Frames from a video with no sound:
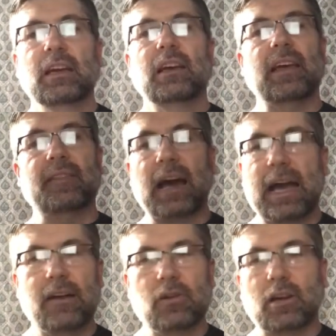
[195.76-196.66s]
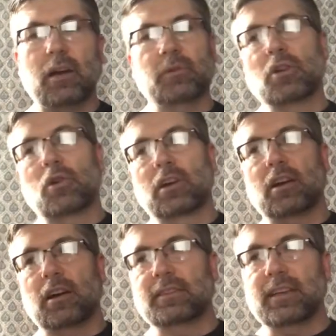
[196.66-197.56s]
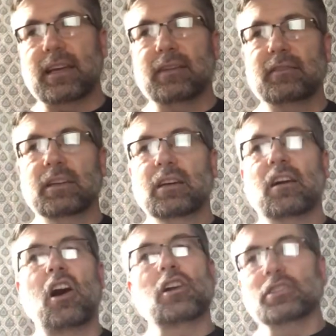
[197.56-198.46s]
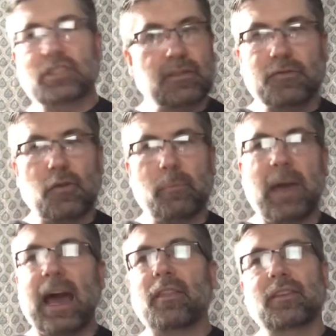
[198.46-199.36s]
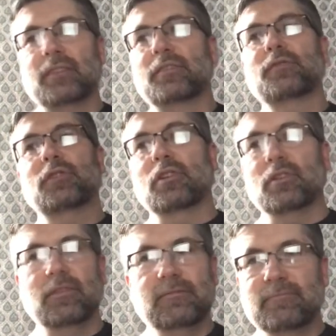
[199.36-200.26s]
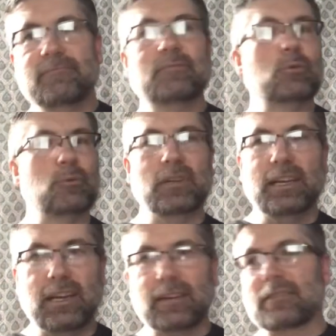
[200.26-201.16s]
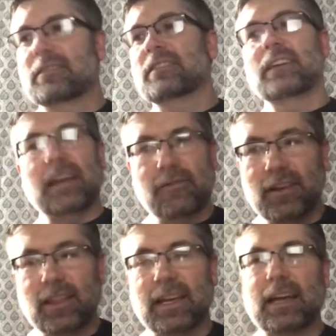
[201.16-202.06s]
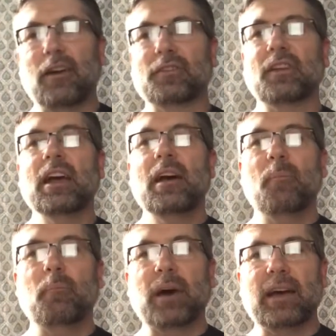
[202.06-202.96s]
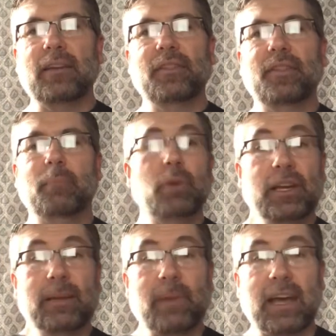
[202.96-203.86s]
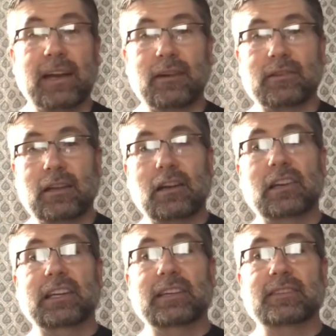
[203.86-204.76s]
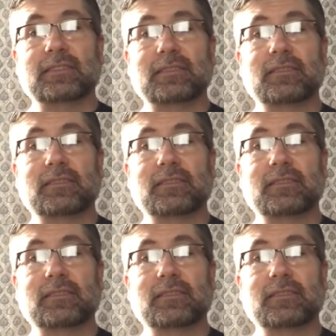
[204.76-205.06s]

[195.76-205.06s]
and the Idaho Common Core content aren't just for math. It's for reading, everything else. But the boogeyman out there is